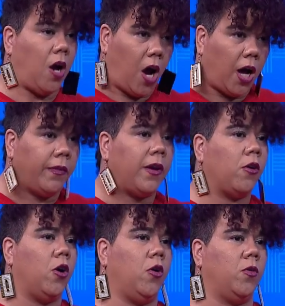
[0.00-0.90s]
on their
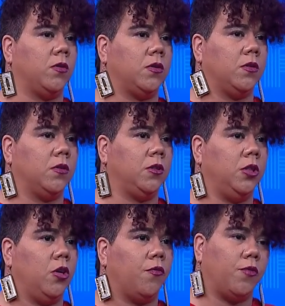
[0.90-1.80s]
own,
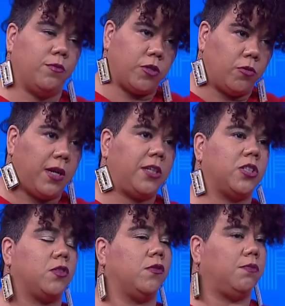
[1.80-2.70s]
you know, from
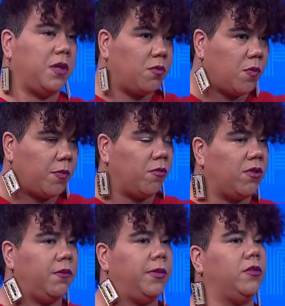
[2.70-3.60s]
donations from people, but
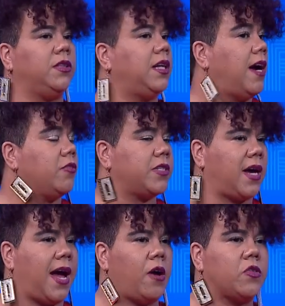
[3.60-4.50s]
rebuilding house to
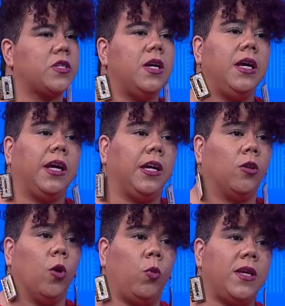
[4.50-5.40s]
house. And
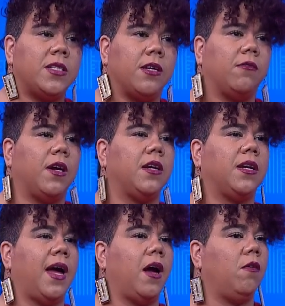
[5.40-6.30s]
Loíza right
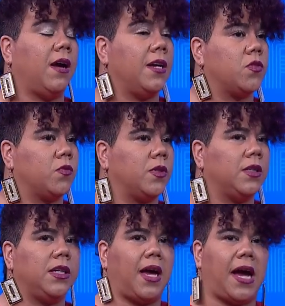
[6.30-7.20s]
now has
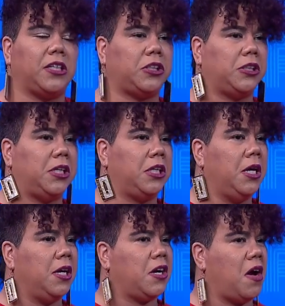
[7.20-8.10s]
really actually
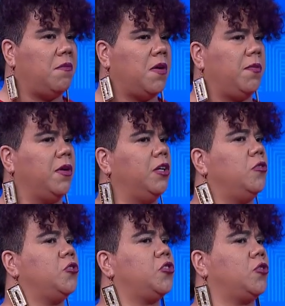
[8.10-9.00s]
come up a
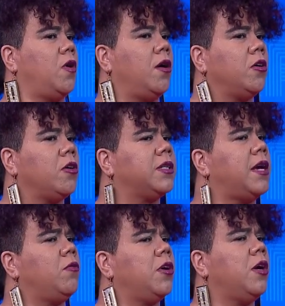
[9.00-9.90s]
little stronger.
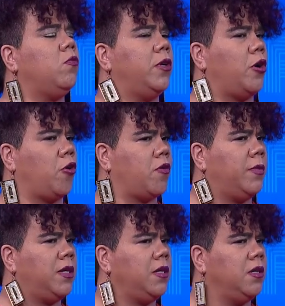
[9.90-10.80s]
They were hit with
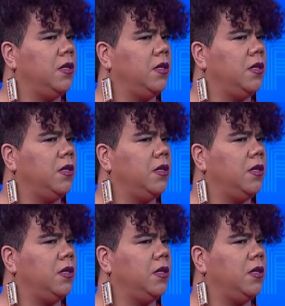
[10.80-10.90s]
Irma,